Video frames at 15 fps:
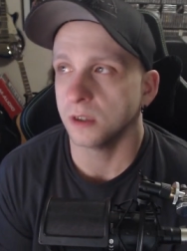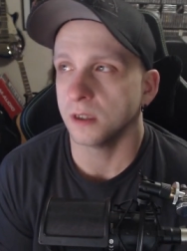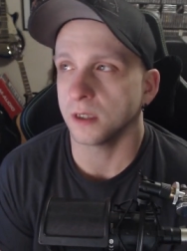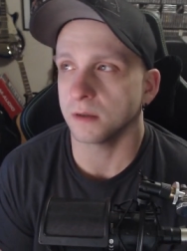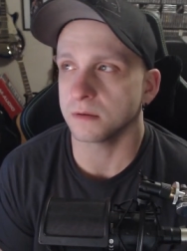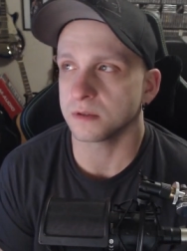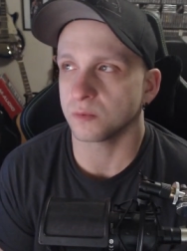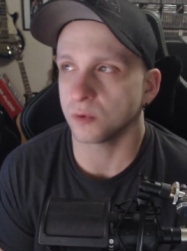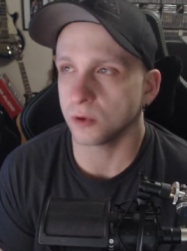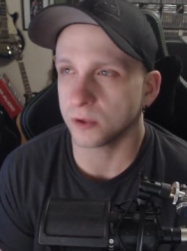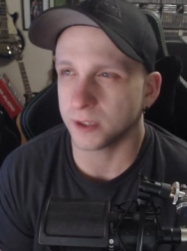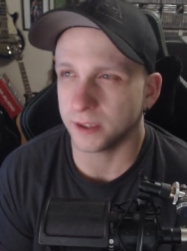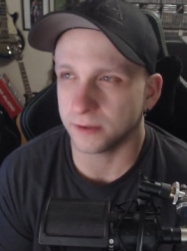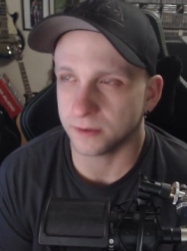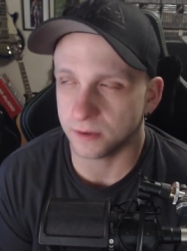And I was
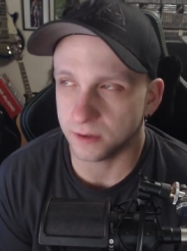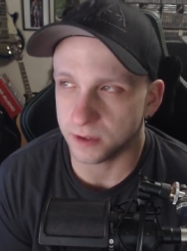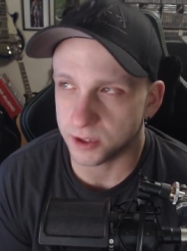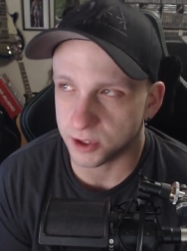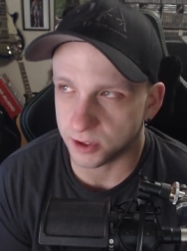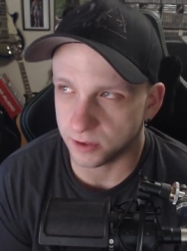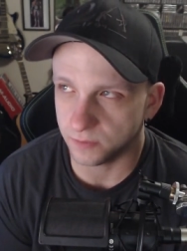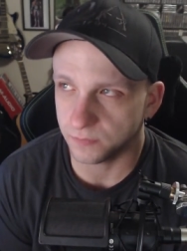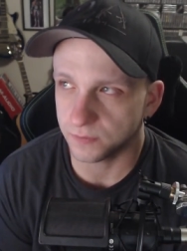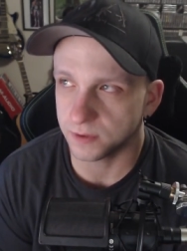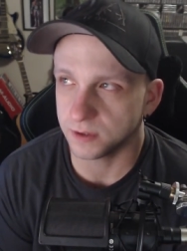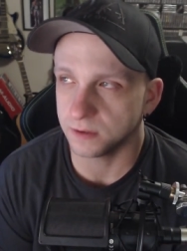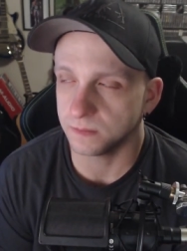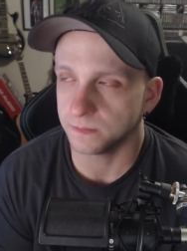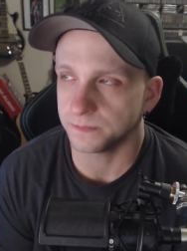working third
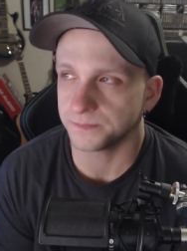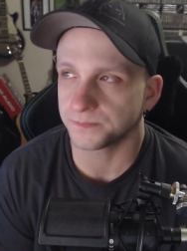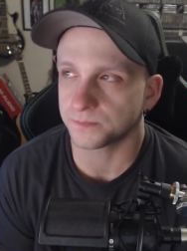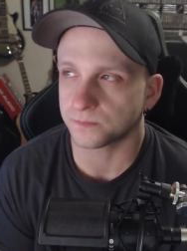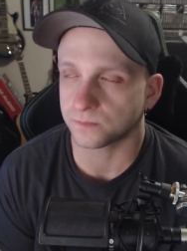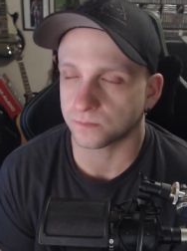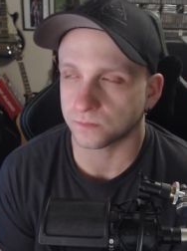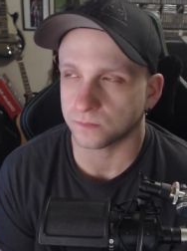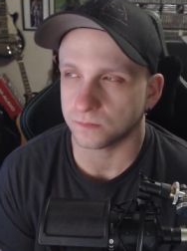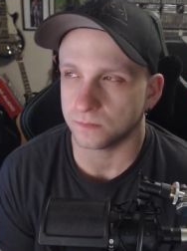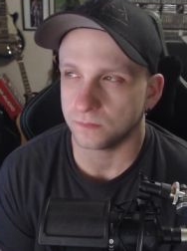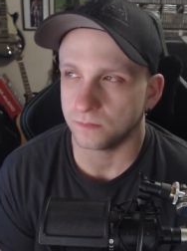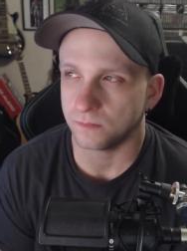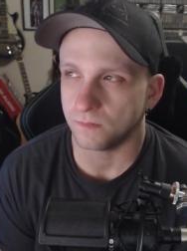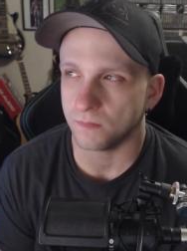shift.
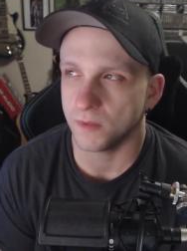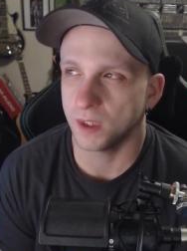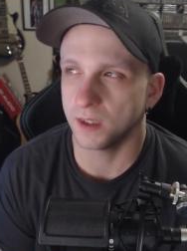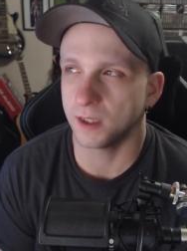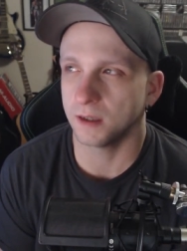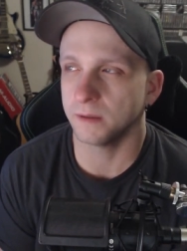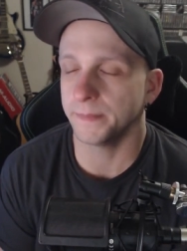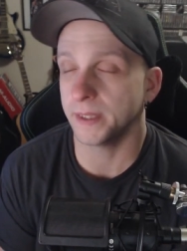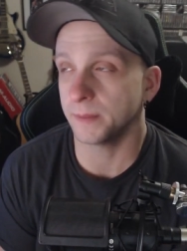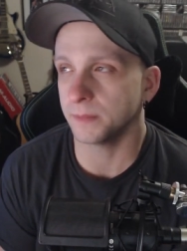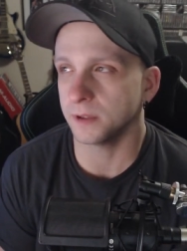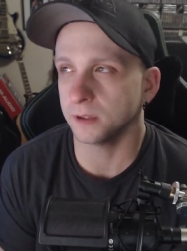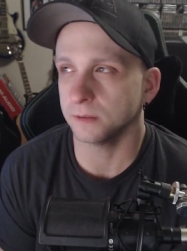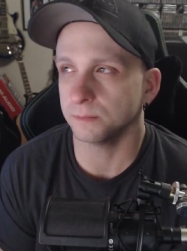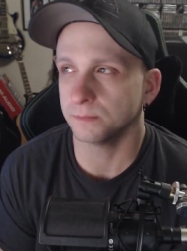And I
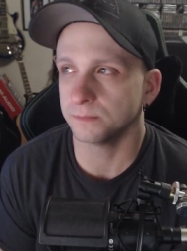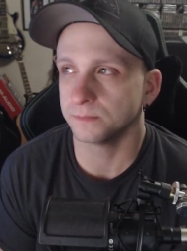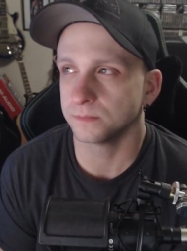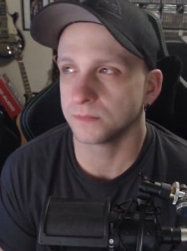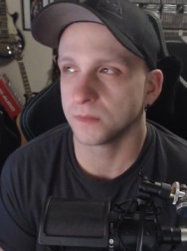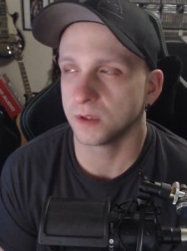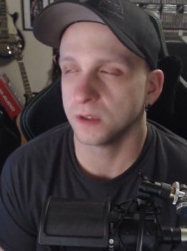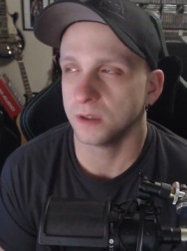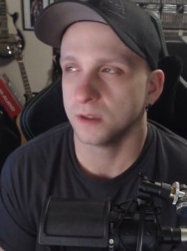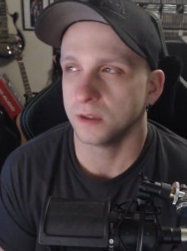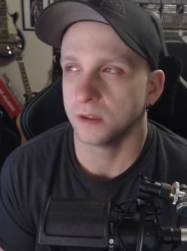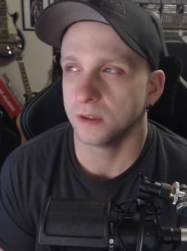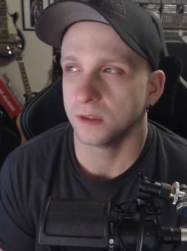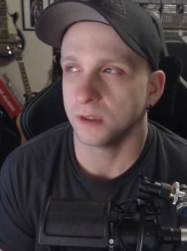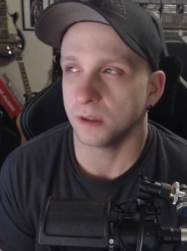remember
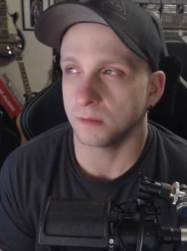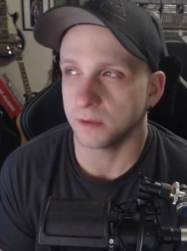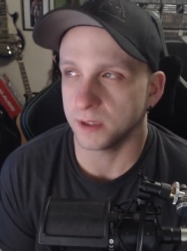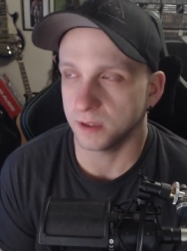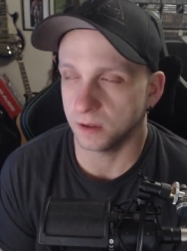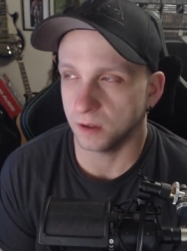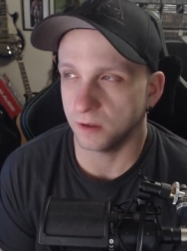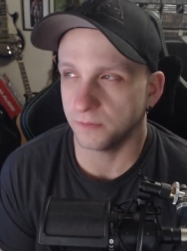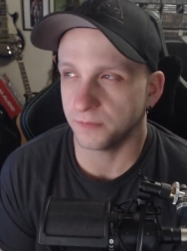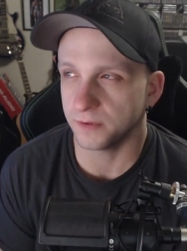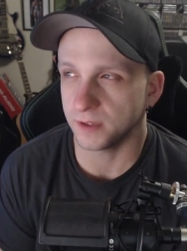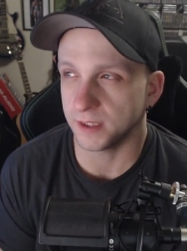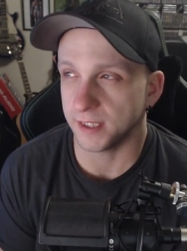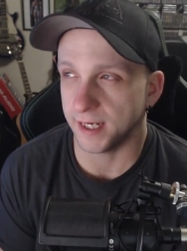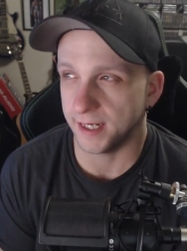I would get off at
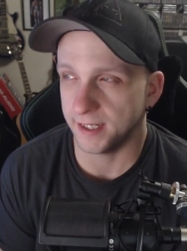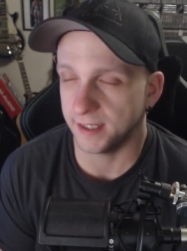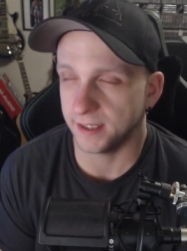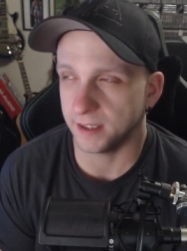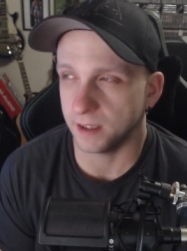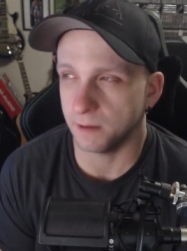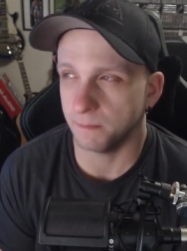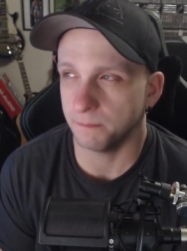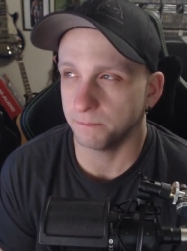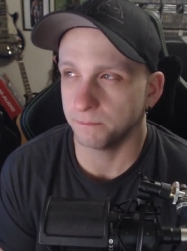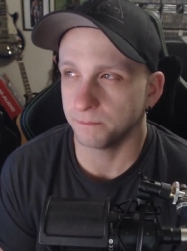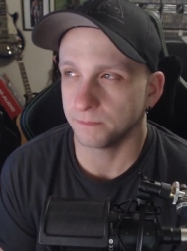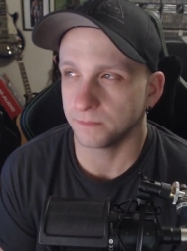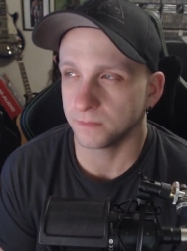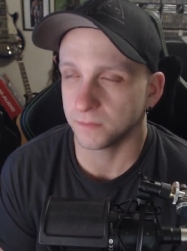like 8 a.m.
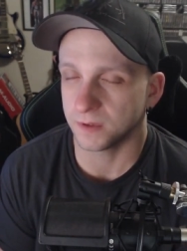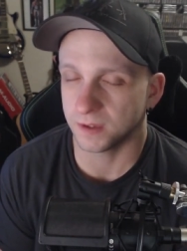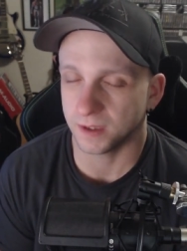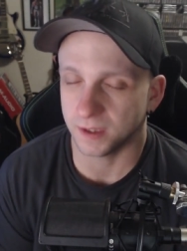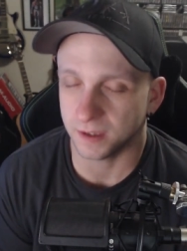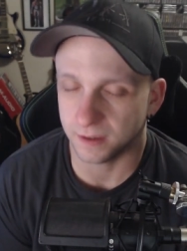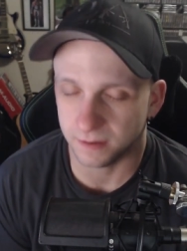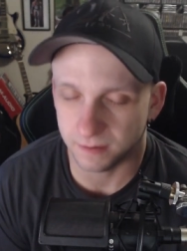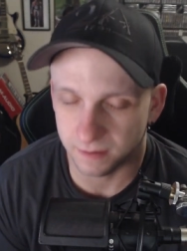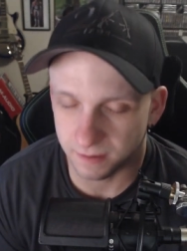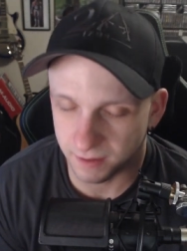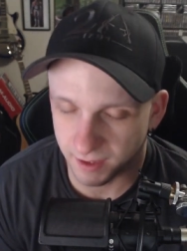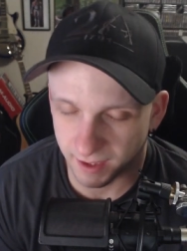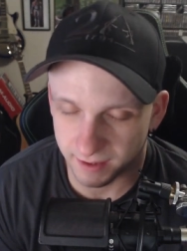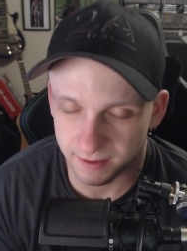I
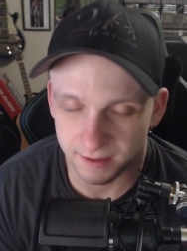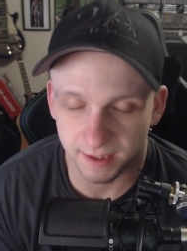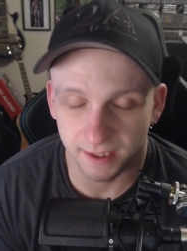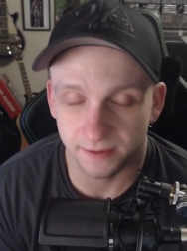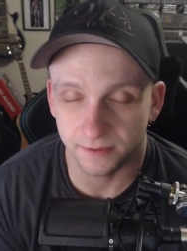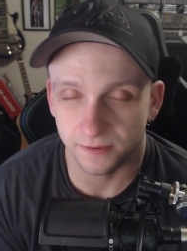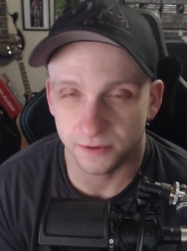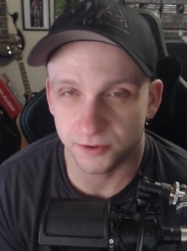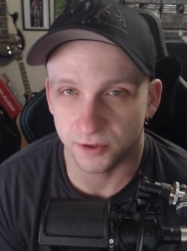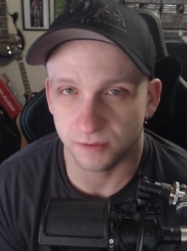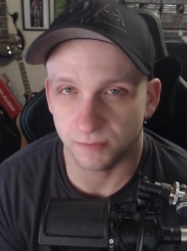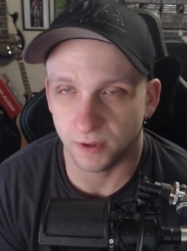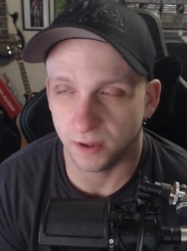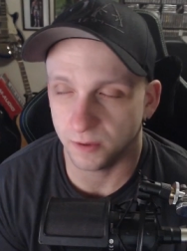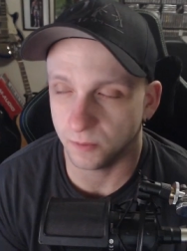can't stand third
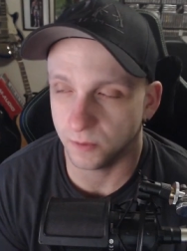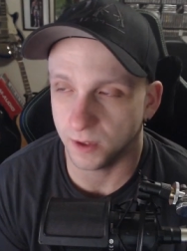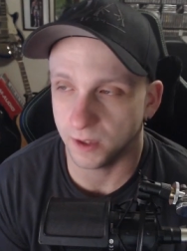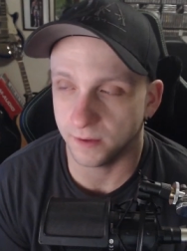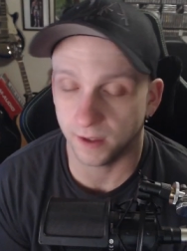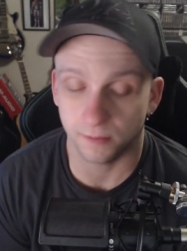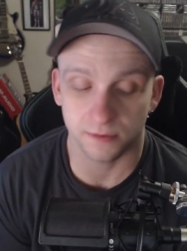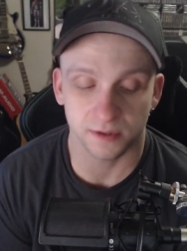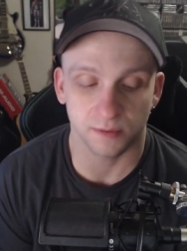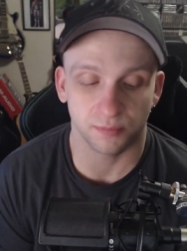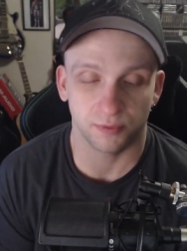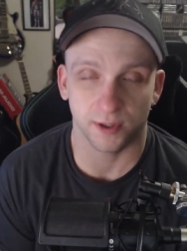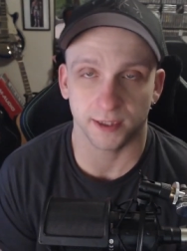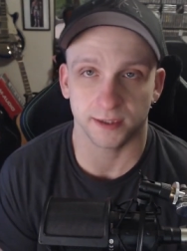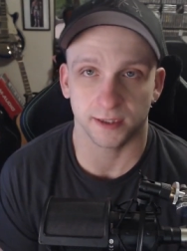shift, by the way. That was
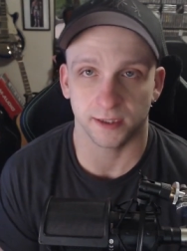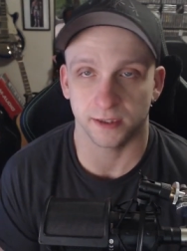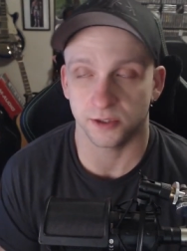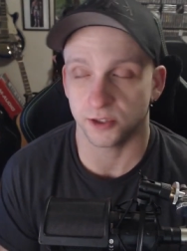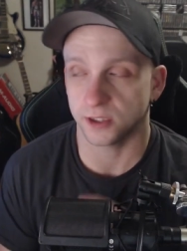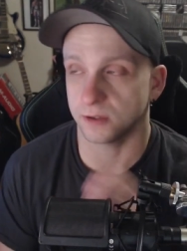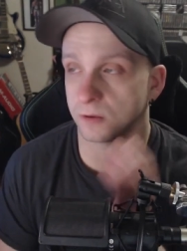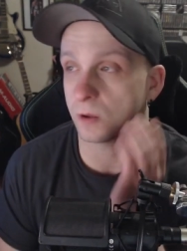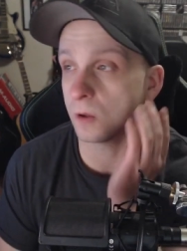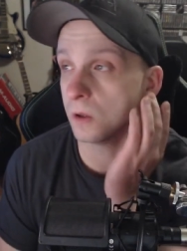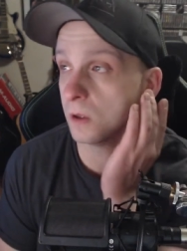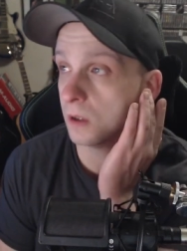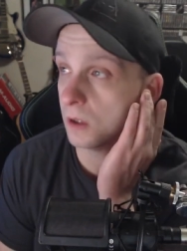depressing in general.